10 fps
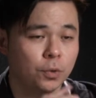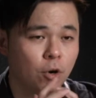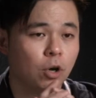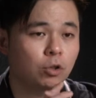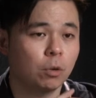
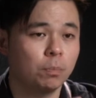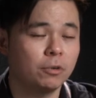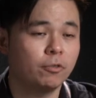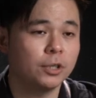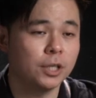hot topic
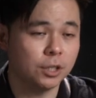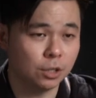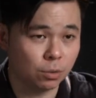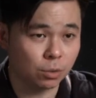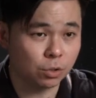for this year
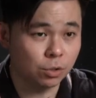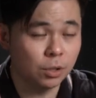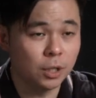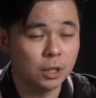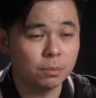also,
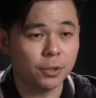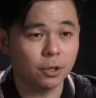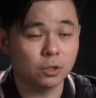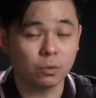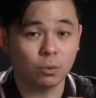
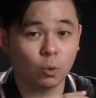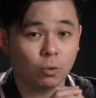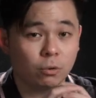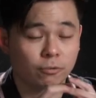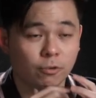because
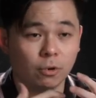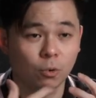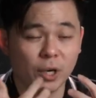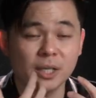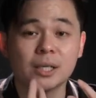for
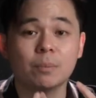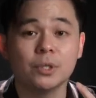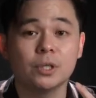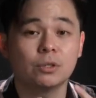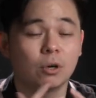quite some
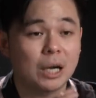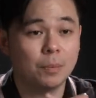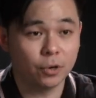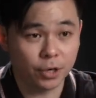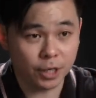years not come
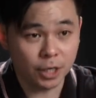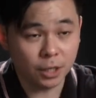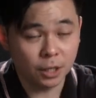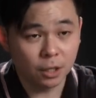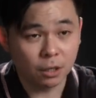already.
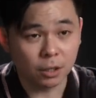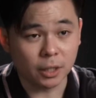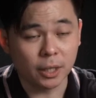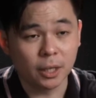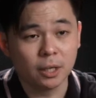
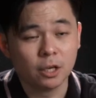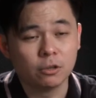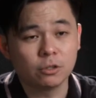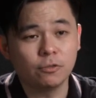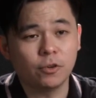Okay,
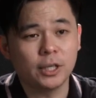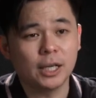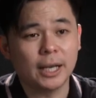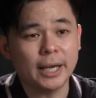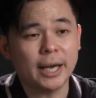so for the
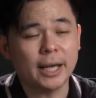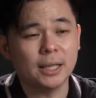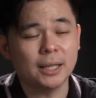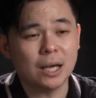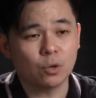light and
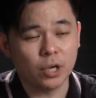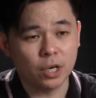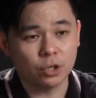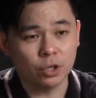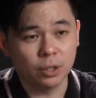dark
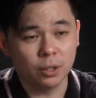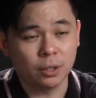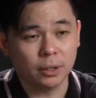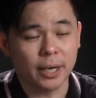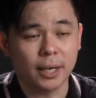reaction
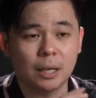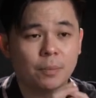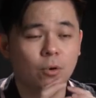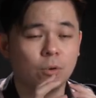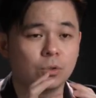can come out
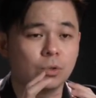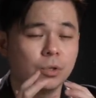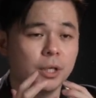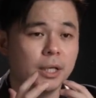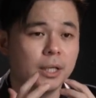also
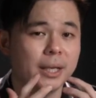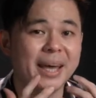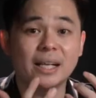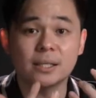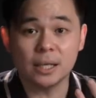in
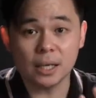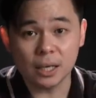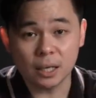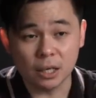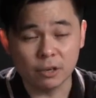
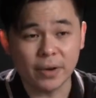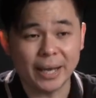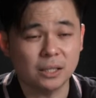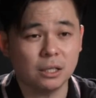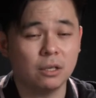essay. If
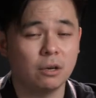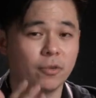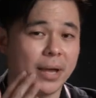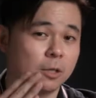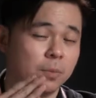essay you have to
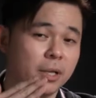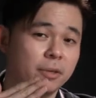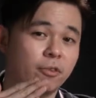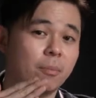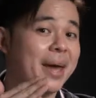explain
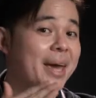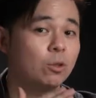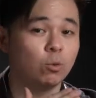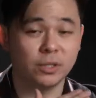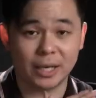from A
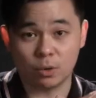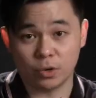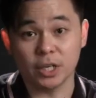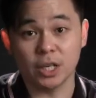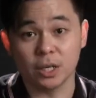to Z
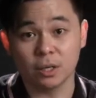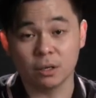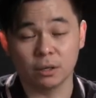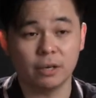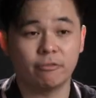already.
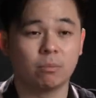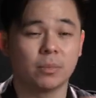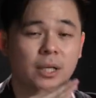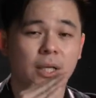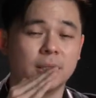Okay, from
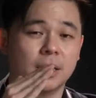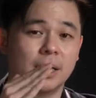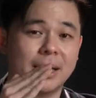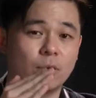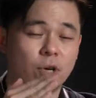the
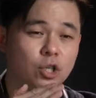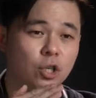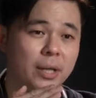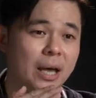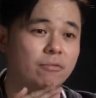light
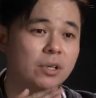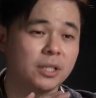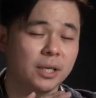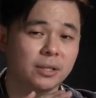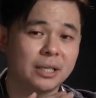reaction, every
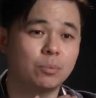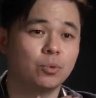single step, to